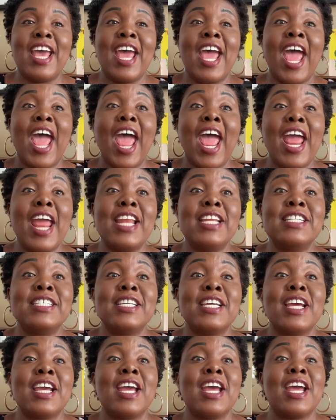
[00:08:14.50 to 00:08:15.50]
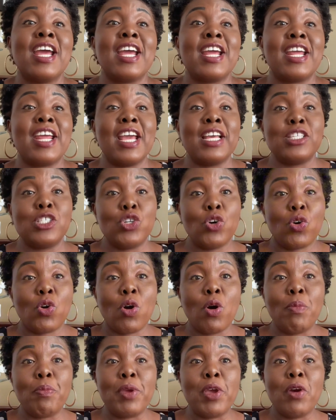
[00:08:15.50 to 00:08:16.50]
And get your
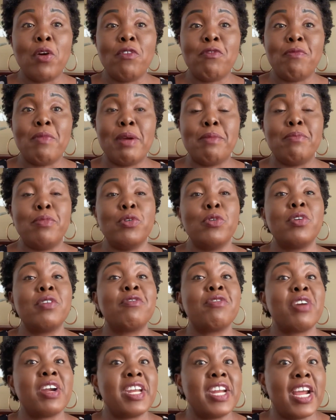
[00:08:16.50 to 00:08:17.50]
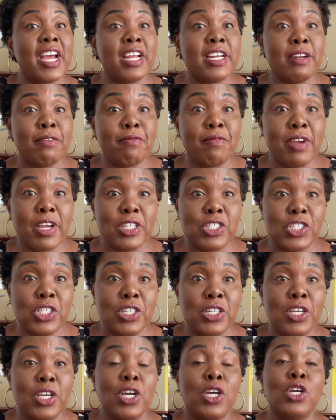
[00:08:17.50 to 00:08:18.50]
copy of my book, Freddy and the Veggie,
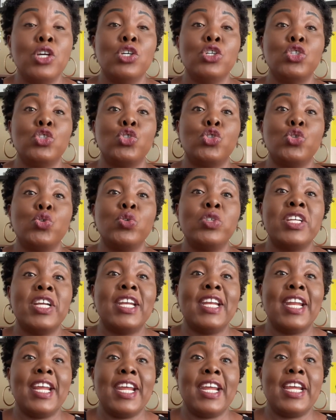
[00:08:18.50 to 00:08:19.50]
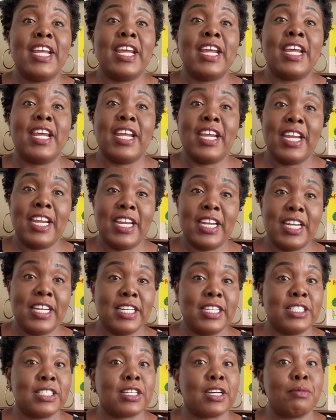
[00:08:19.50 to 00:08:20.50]
through the link in the
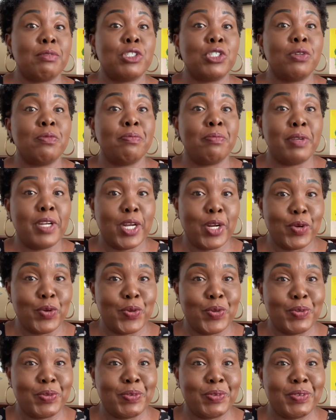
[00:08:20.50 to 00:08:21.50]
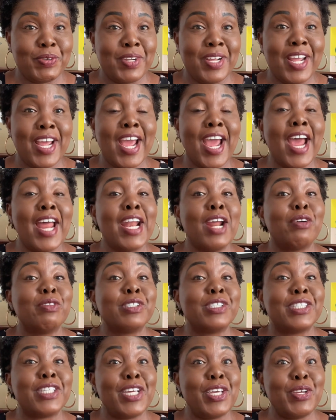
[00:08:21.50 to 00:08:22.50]
description below. And I'll
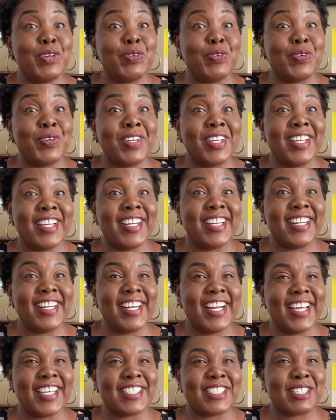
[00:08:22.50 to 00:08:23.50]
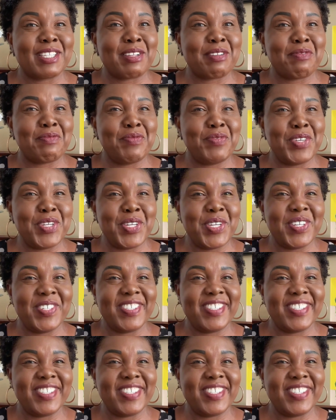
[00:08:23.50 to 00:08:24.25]
see you in the next video.